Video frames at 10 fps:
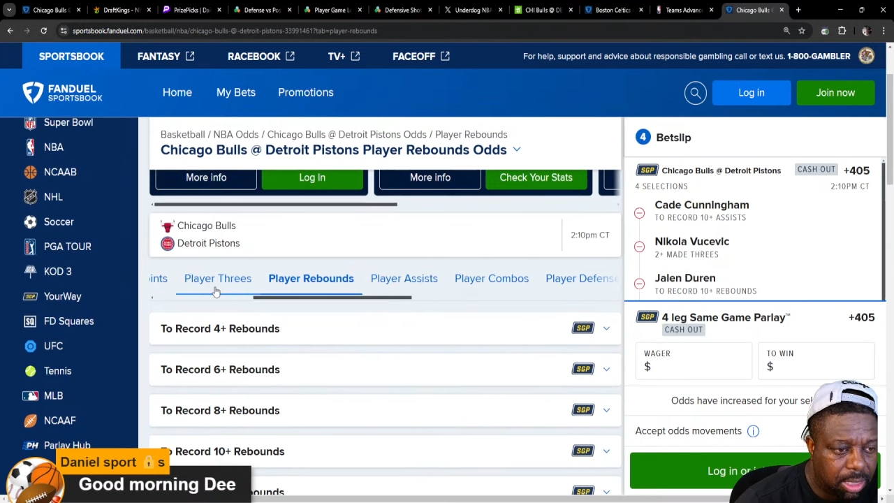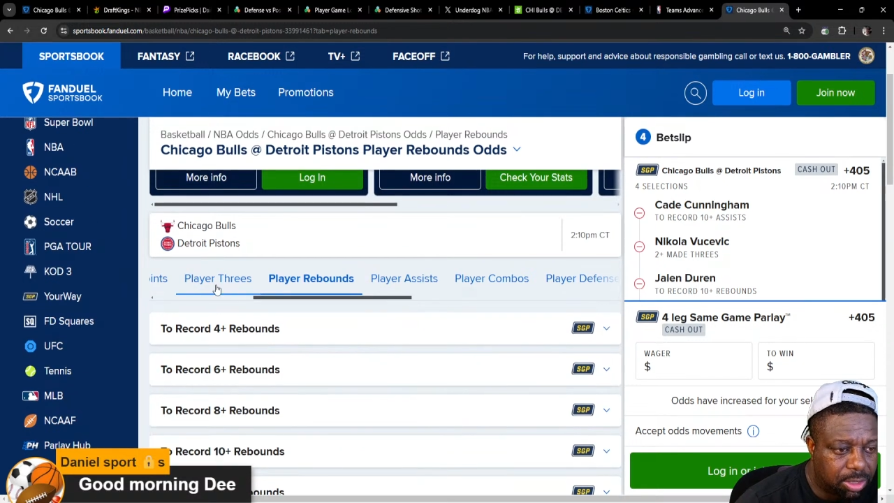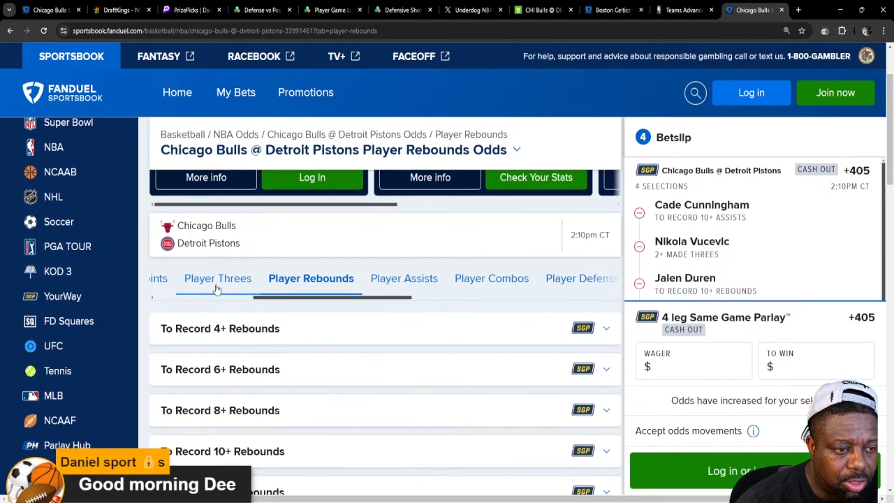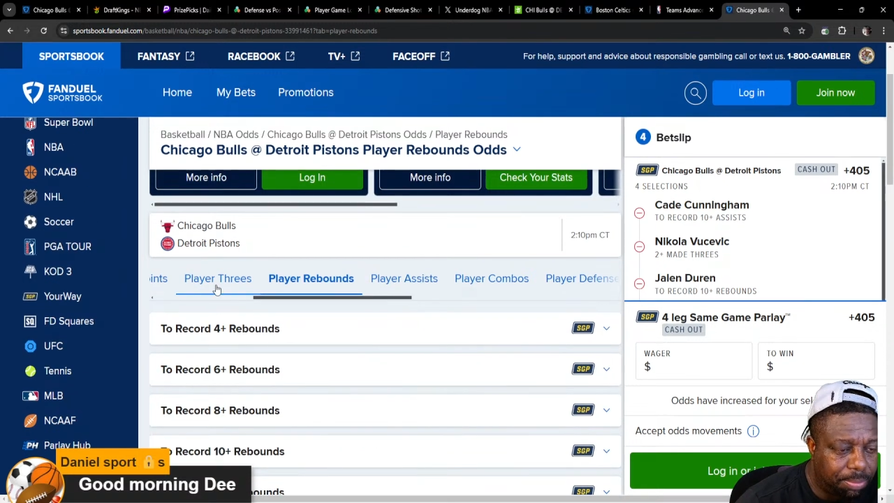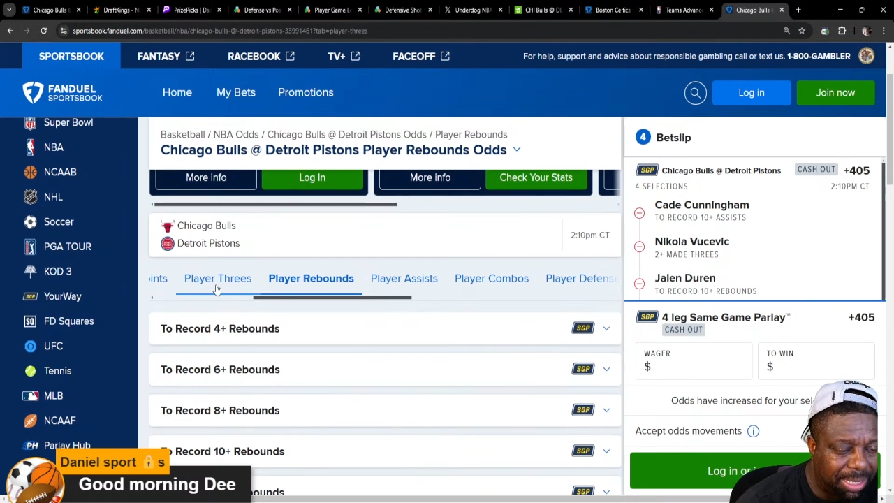
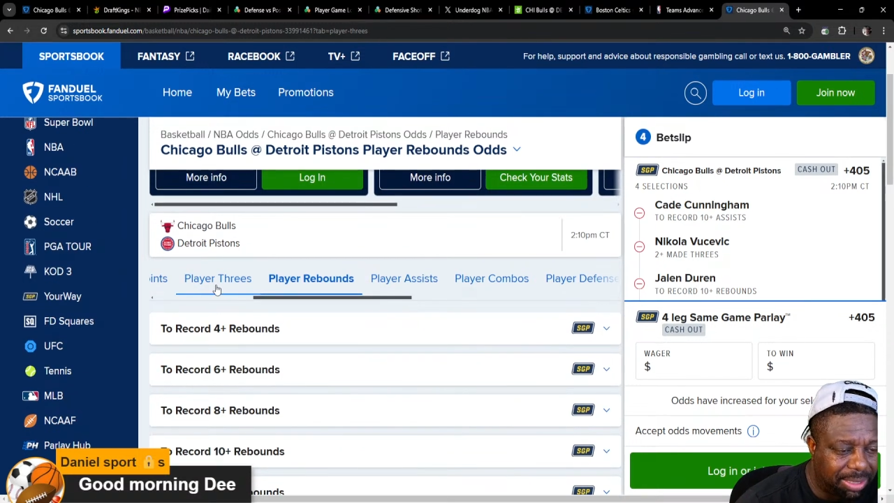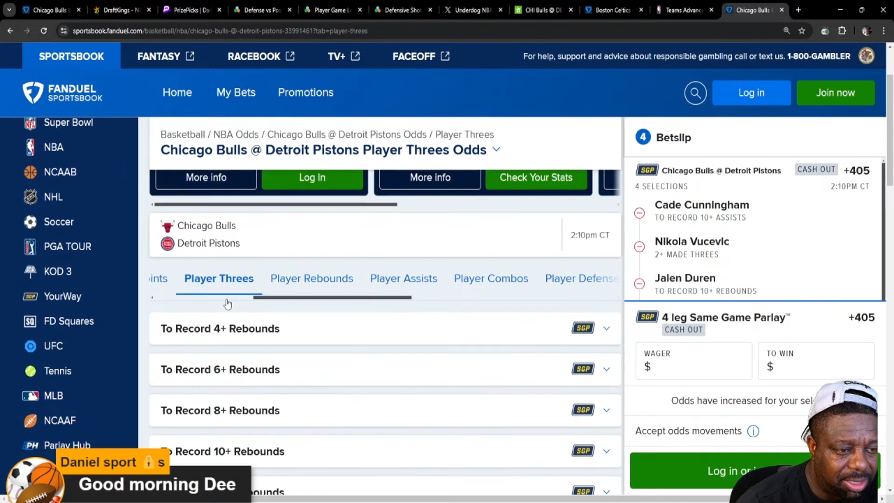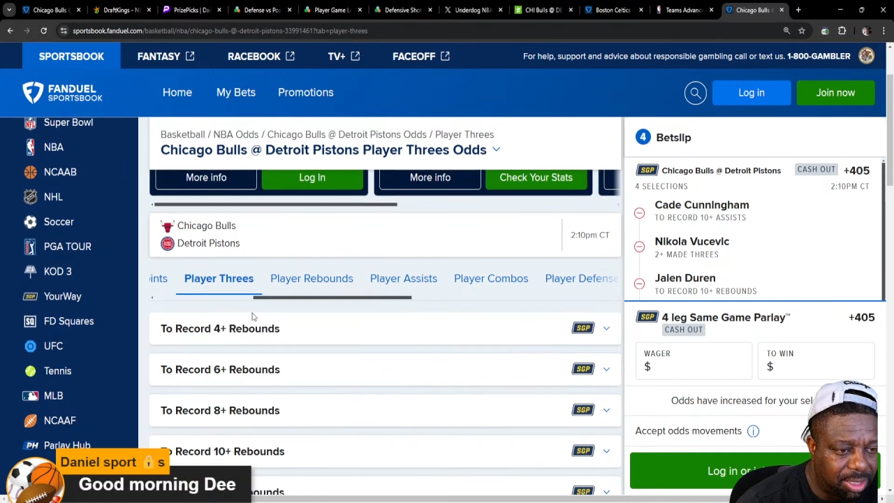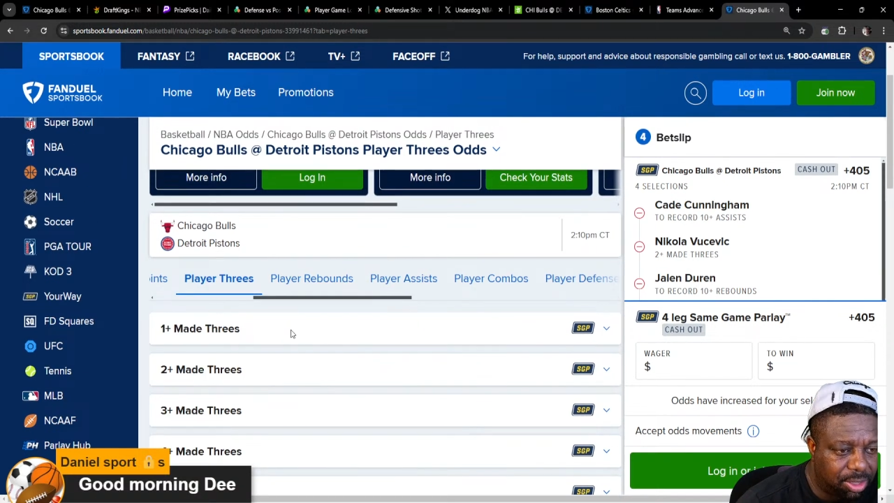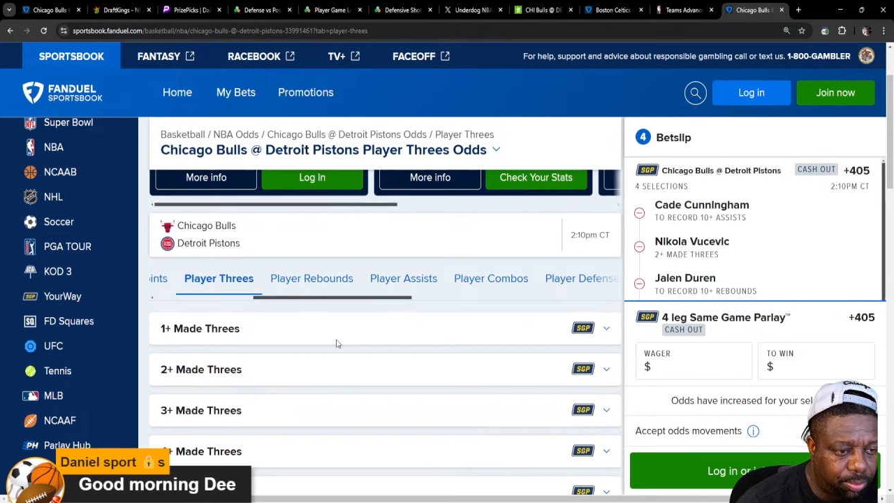Let's go back
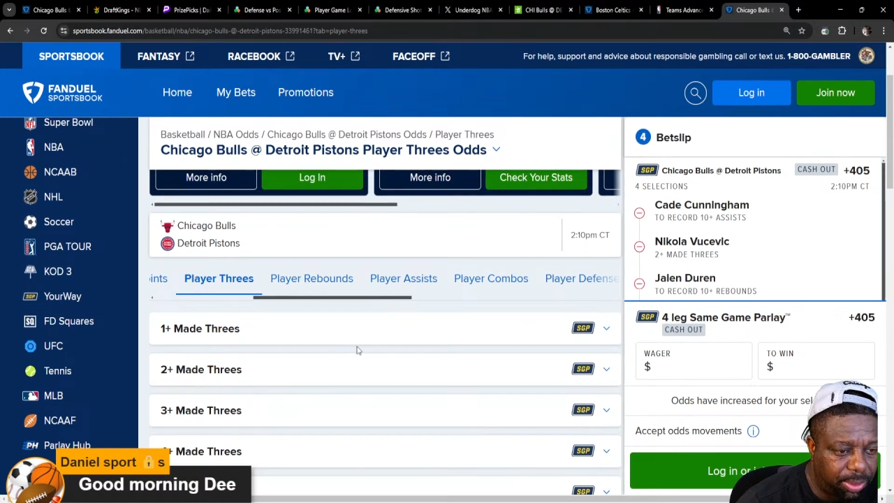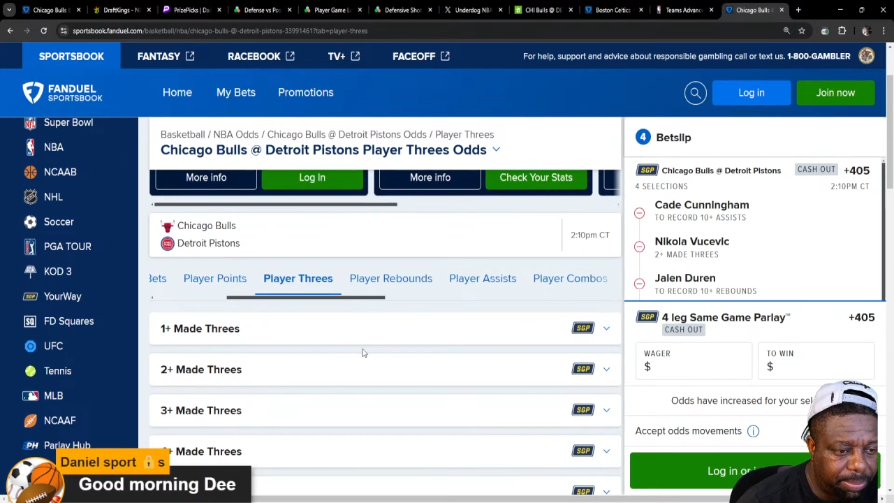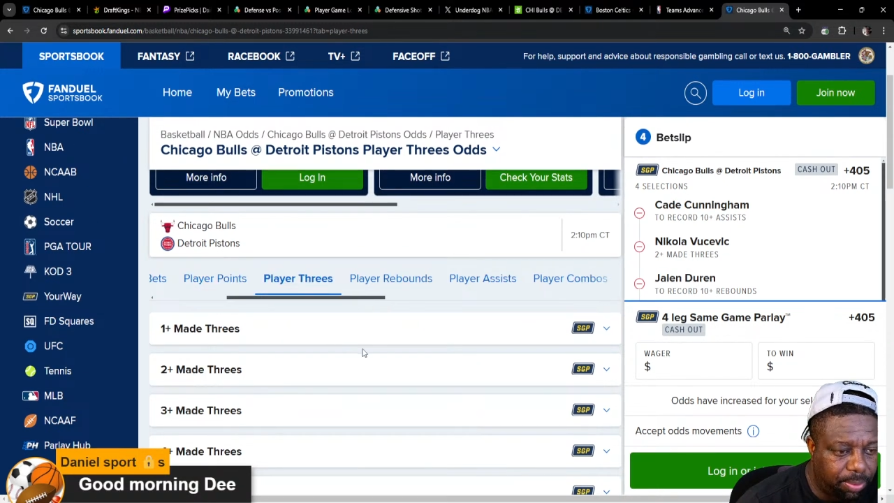to the 3